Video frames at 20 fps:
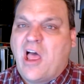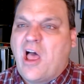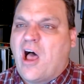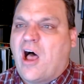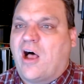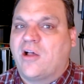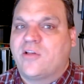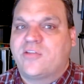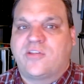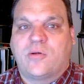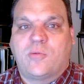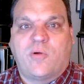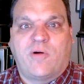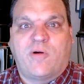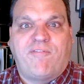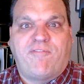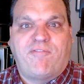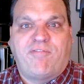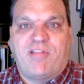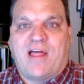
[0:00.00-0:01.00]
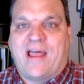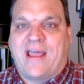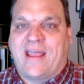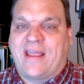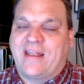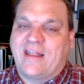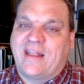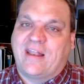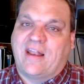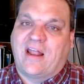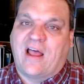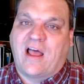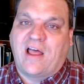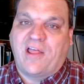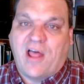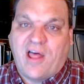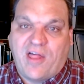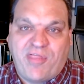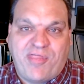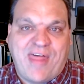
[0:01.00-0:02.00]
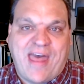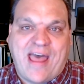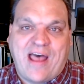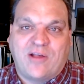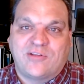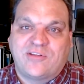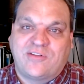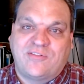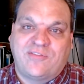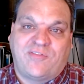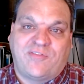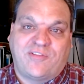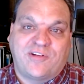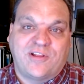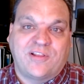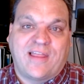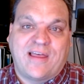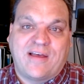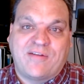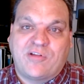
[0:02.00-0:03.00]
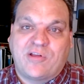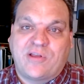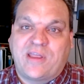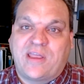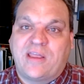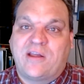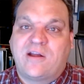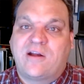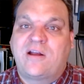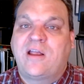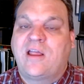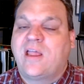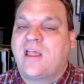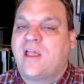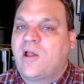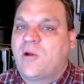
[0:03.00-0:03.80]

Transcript: Also, we're flying at a 1,000-foot level here.